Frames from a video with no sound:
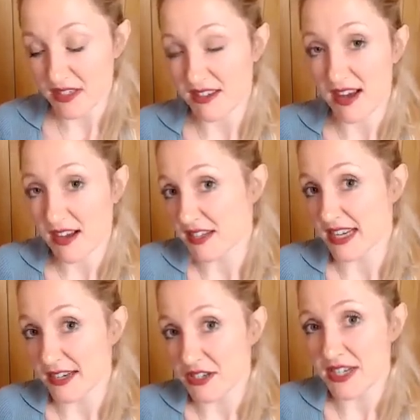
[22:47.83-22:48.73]
nasty
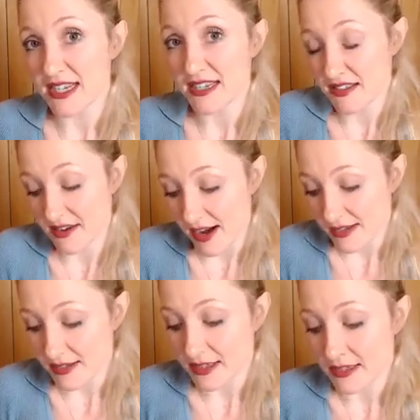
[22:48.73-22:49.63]
energy. It's
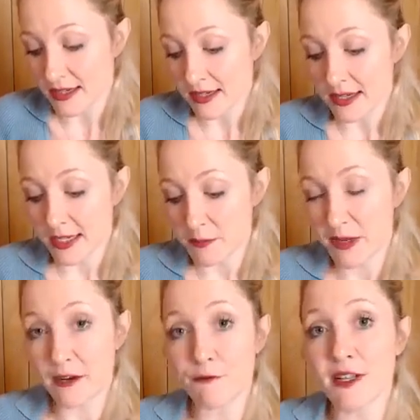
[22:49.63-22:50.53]
nasty. It's
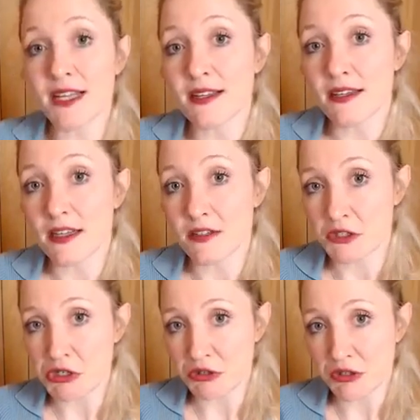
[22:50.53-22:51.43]
pedophilic. It's
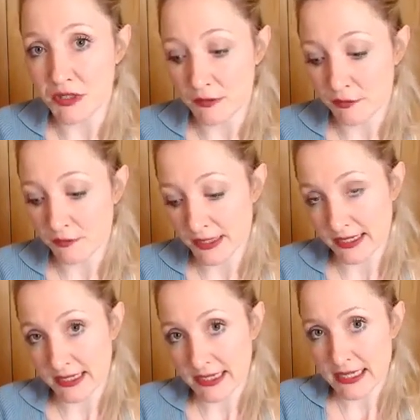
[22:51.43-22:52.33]
intrusive.
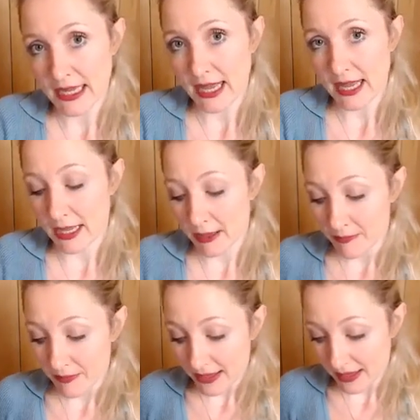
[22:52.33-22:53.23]

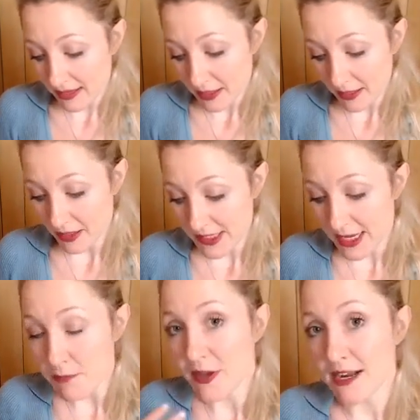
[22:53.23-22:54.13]
I
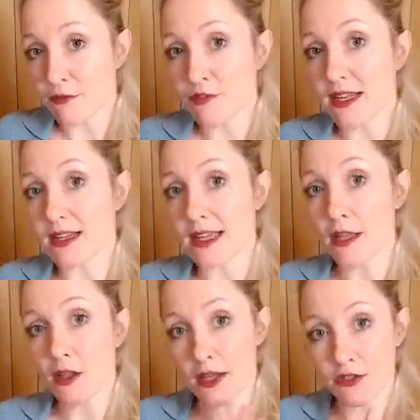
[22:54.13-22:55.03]
say pedophilic
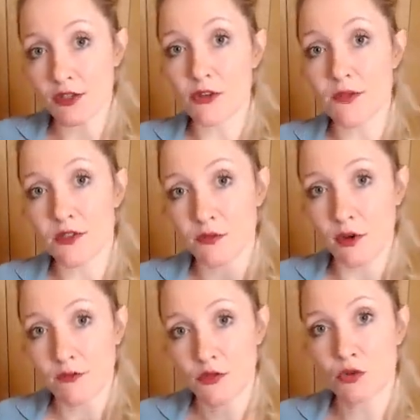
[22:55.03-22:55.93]
in terms of
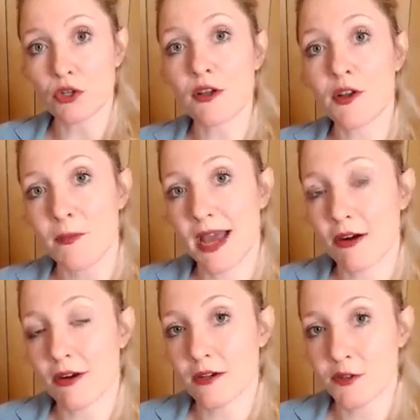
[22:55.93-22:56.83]
I've drawn a lot of
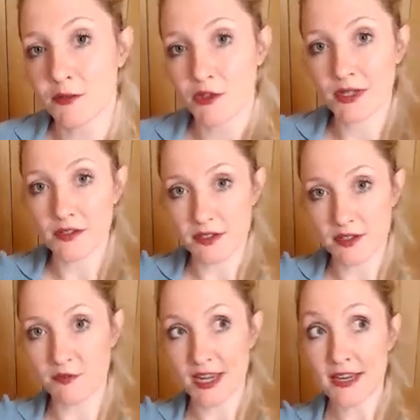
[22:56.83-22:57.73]
parallels between the
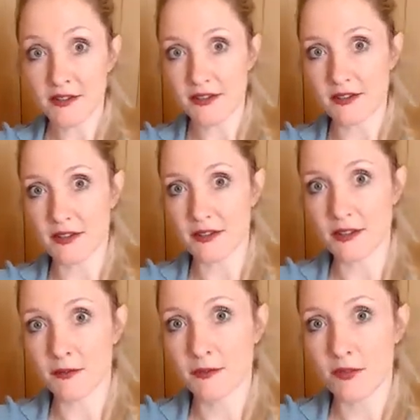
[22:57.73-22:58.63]
surveillance
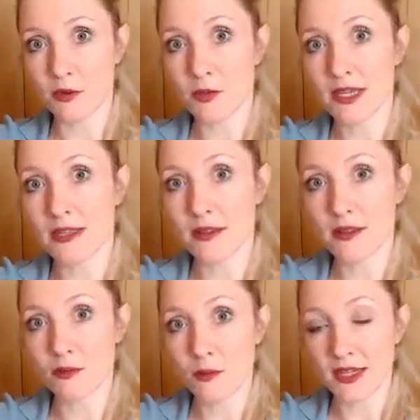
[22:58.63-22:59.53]
system that we
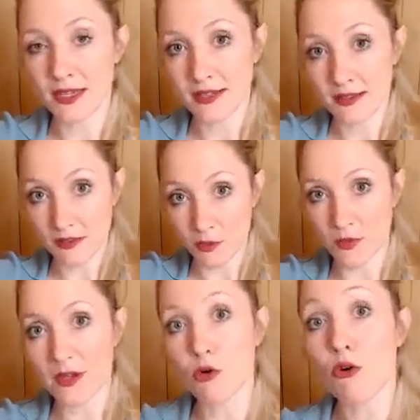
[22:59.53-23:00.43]

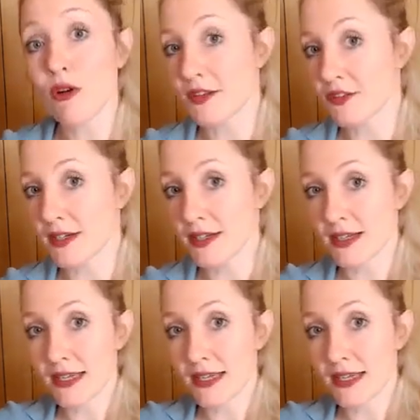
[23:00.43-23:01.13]
are all under,